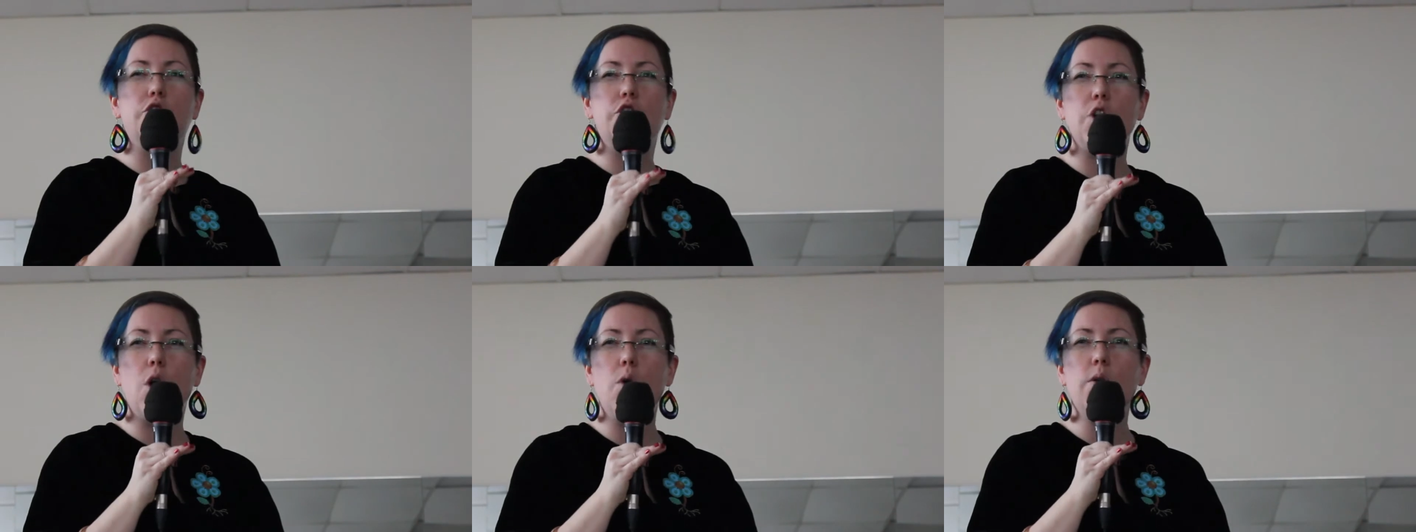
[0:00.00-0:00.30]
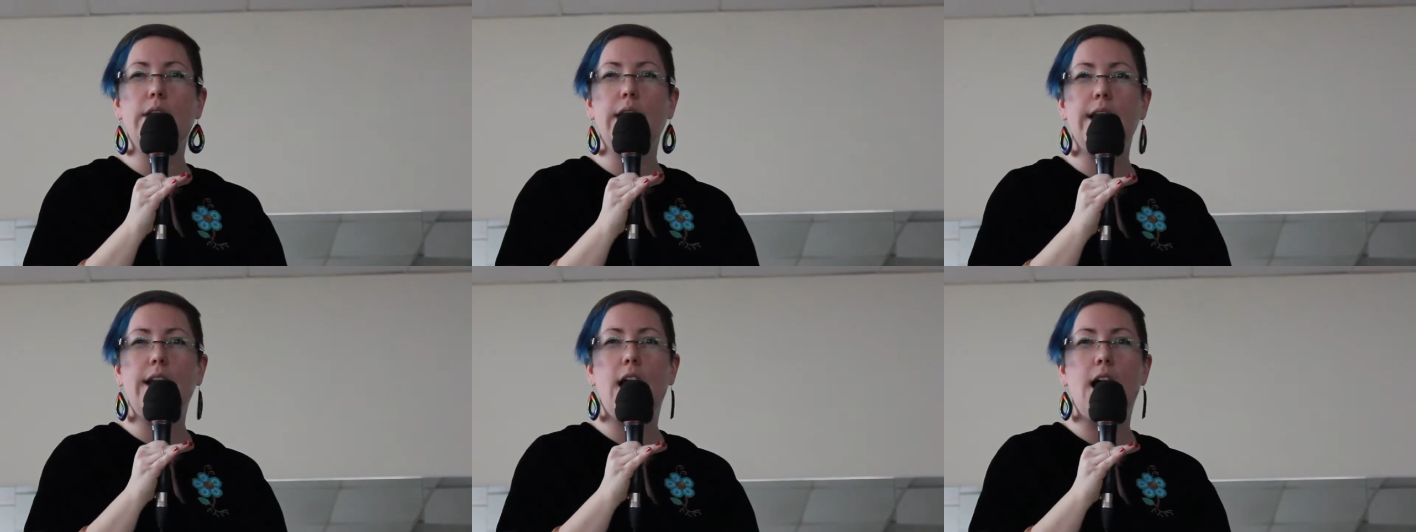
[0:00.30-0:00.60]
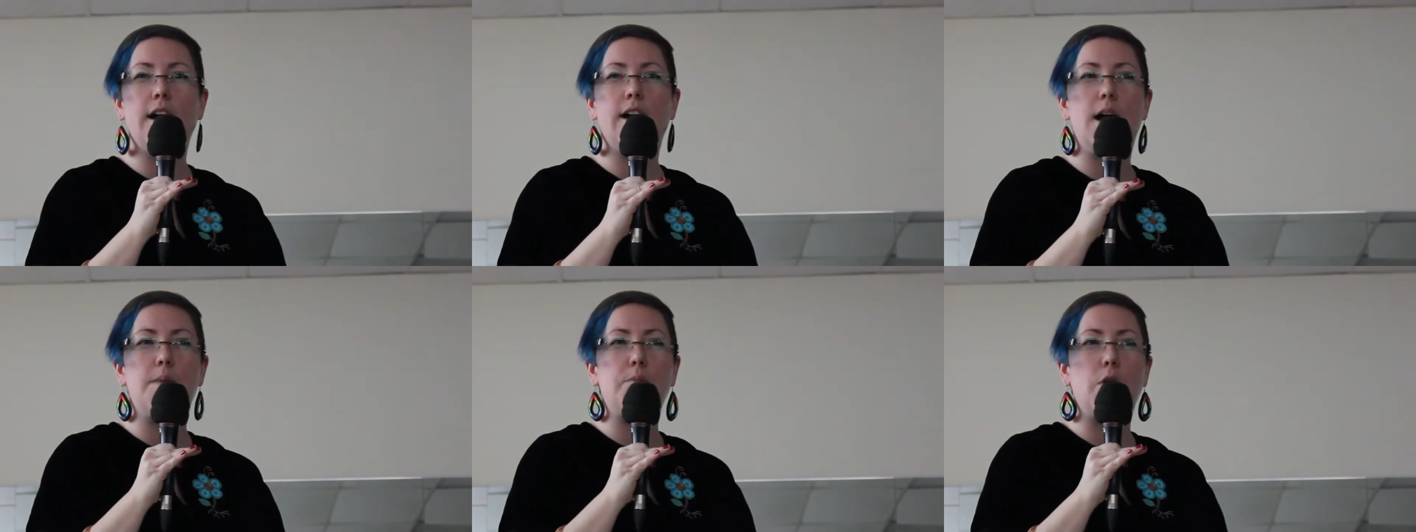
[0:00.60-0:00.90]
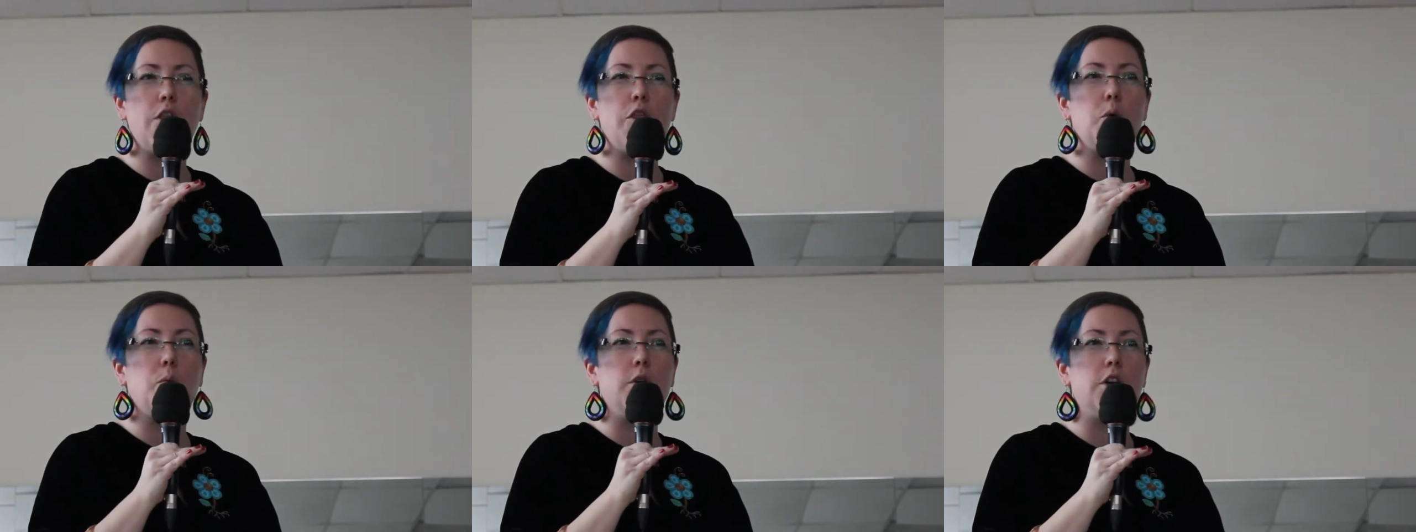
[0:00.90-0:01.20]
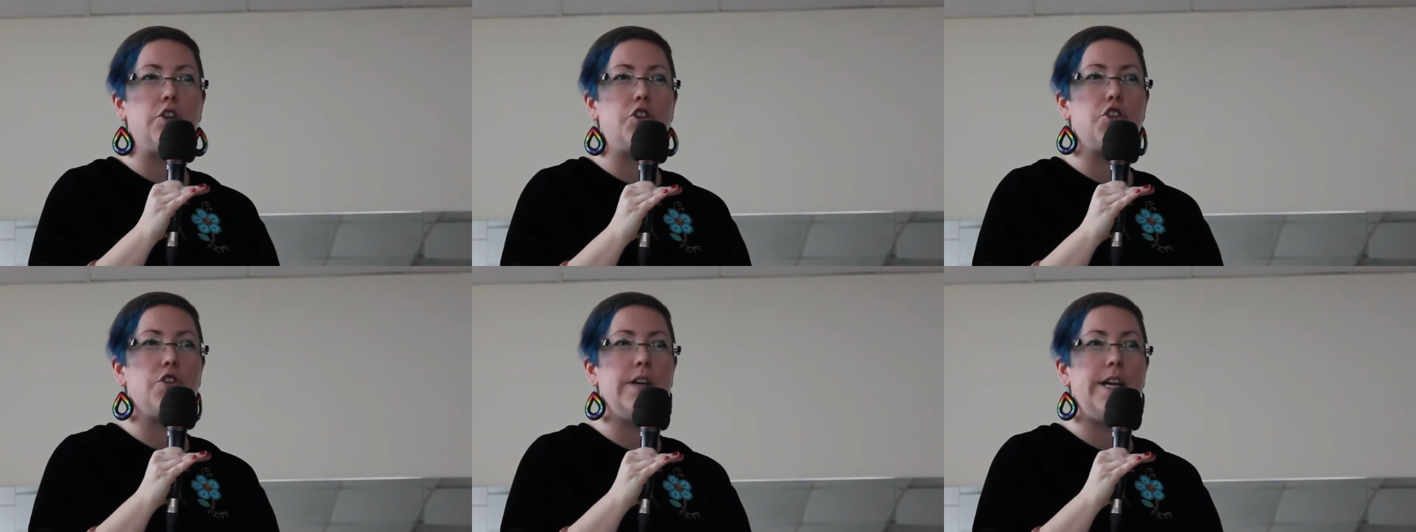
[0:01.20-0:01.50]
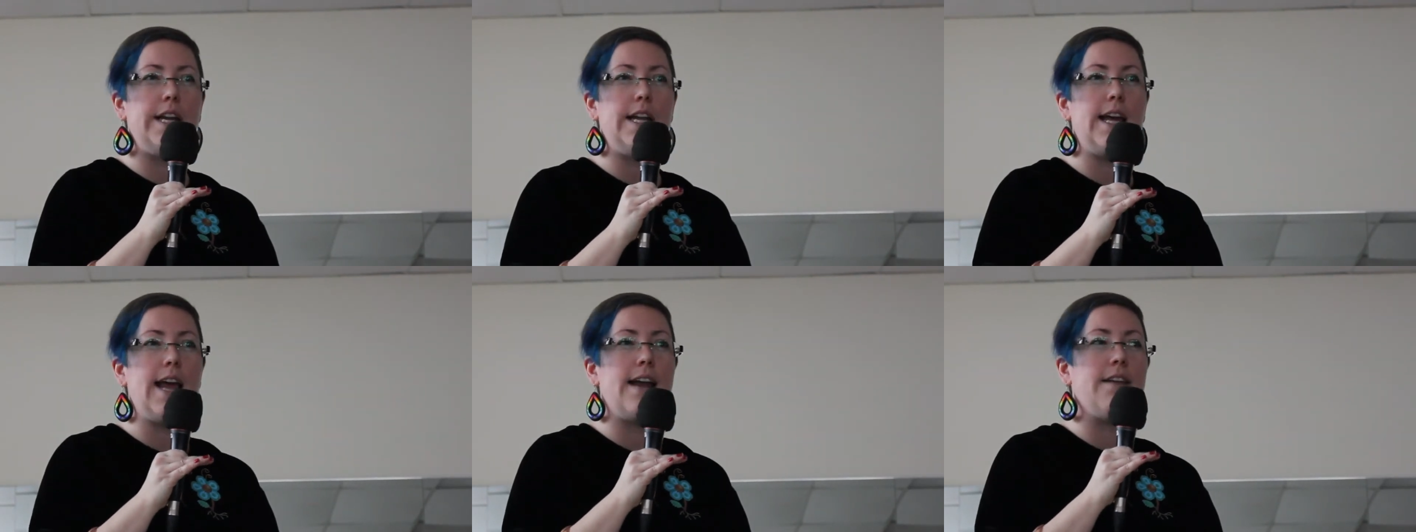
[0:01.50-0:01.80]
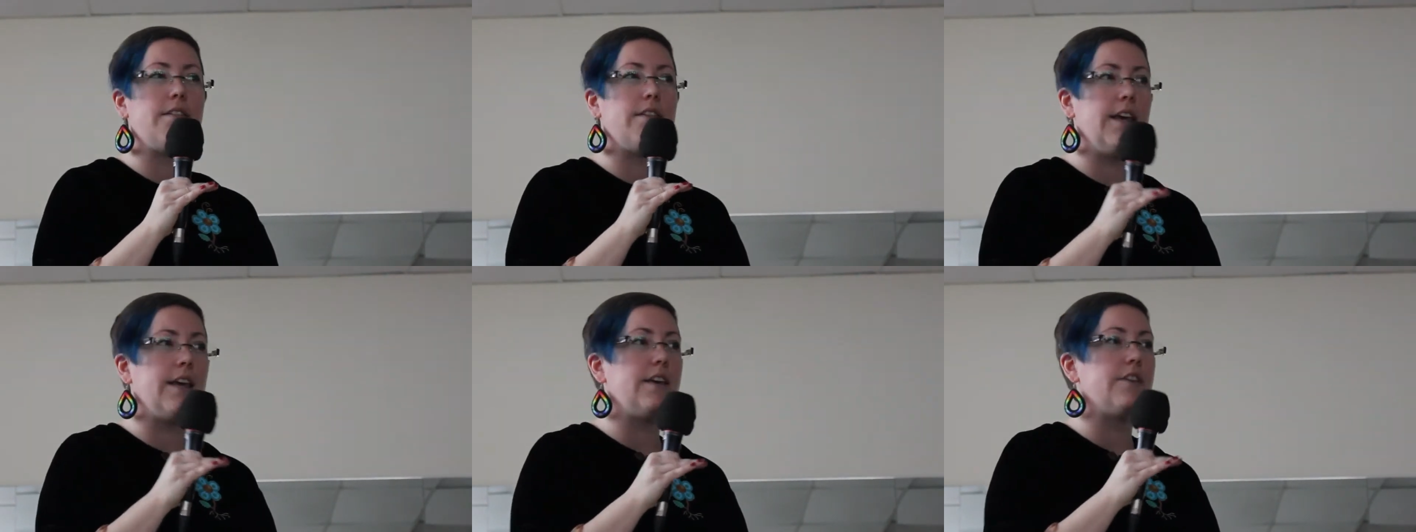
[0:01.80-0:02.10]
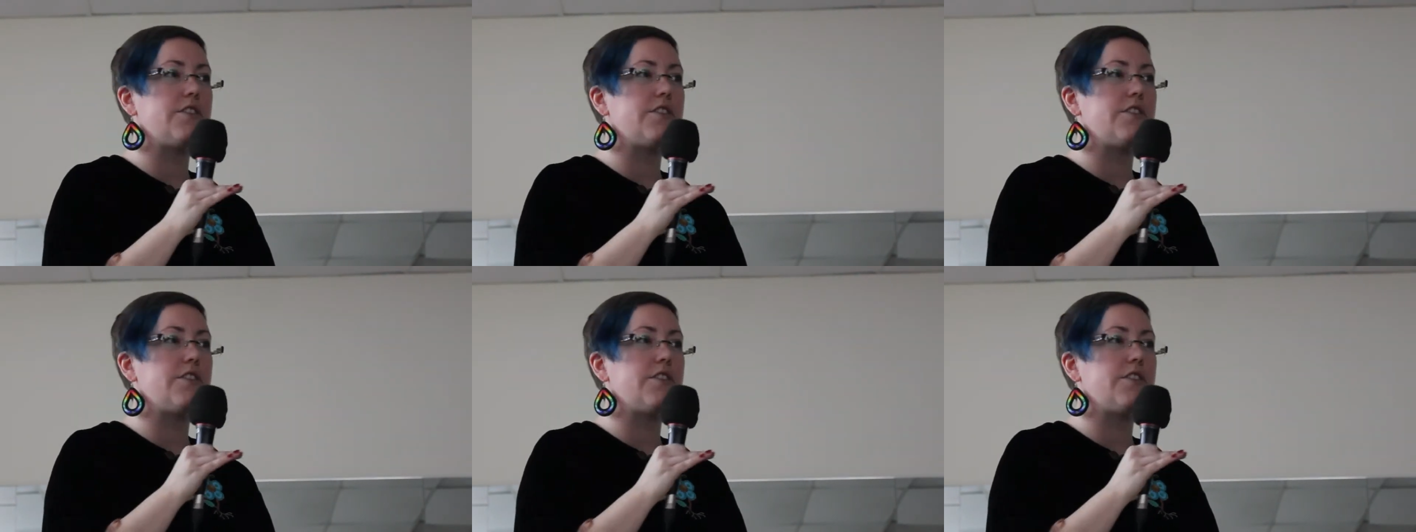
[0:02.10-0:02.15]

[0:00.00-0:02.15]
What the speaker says: don't get hung up on the word treaty and think